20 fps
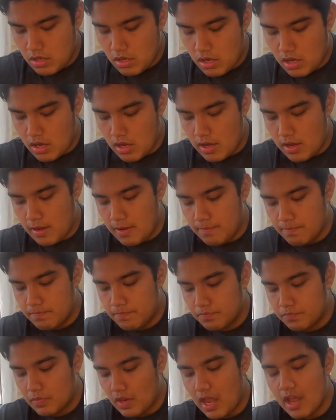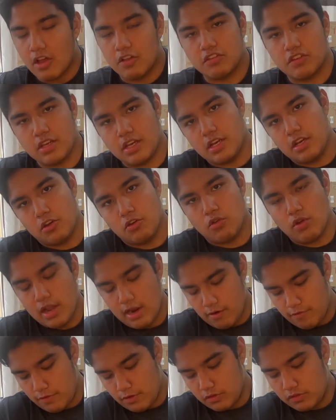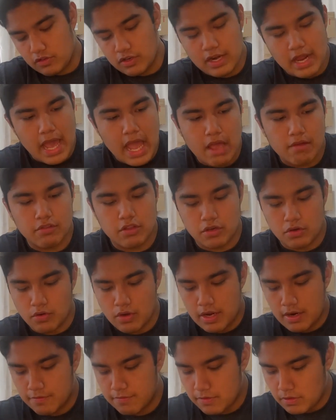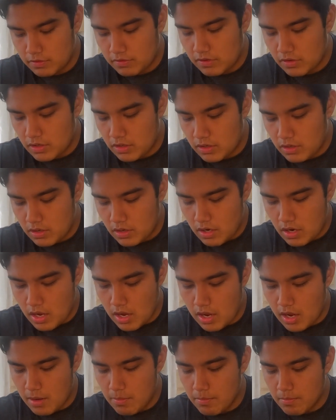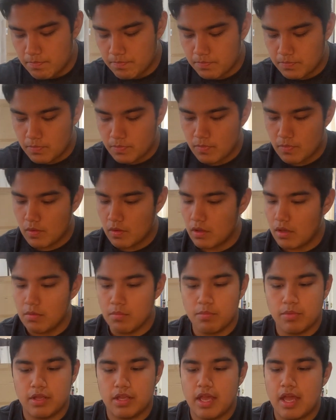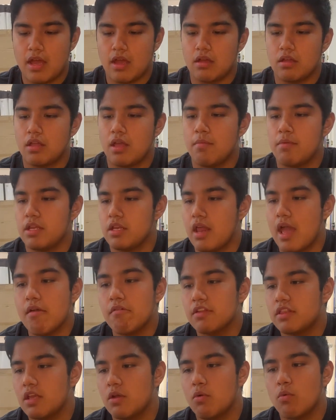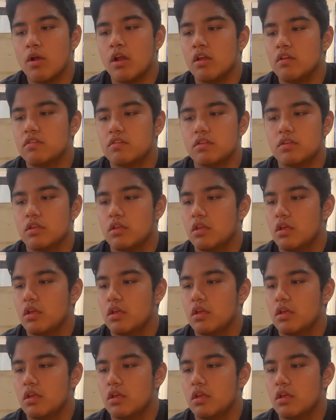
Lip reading: I also need a new air filter, and I have the new air filter. But yeah, everything works.